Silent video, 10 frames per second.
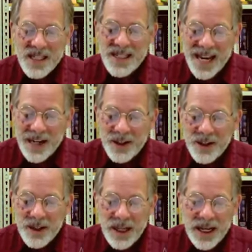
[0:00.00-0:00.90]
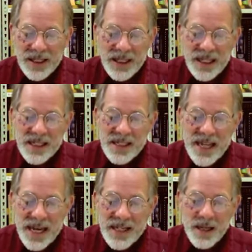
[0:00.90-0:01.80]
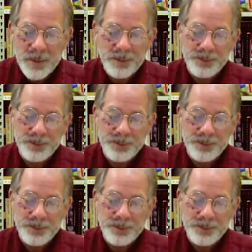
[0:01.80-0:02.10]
Standard, and then it says